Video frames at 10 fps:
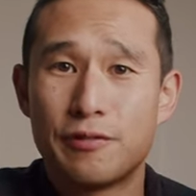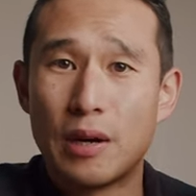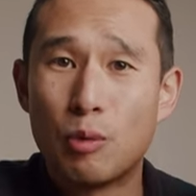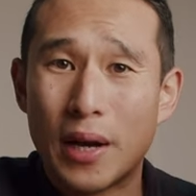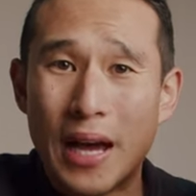
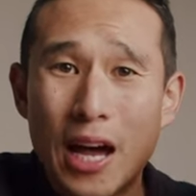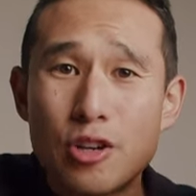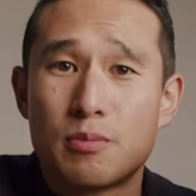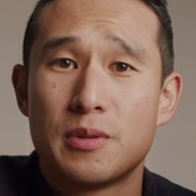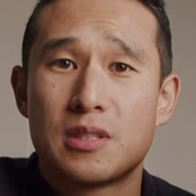
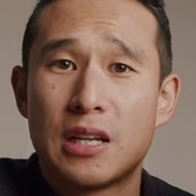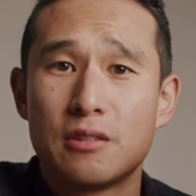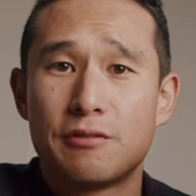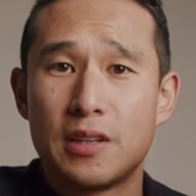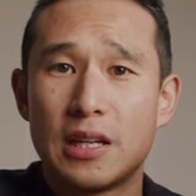
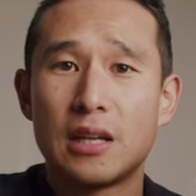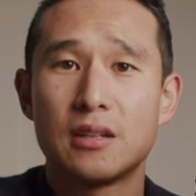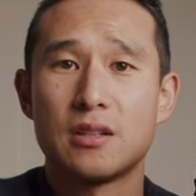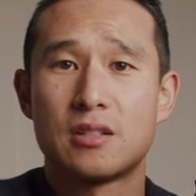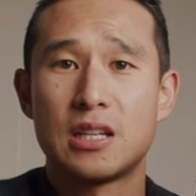100% fit
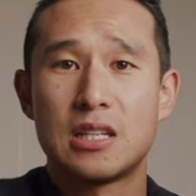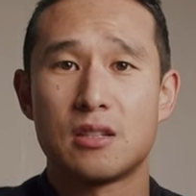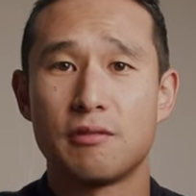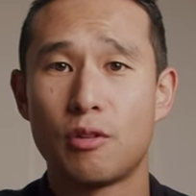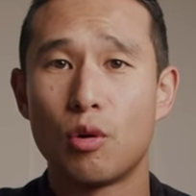under the
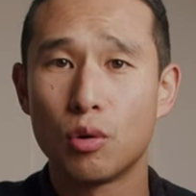seats of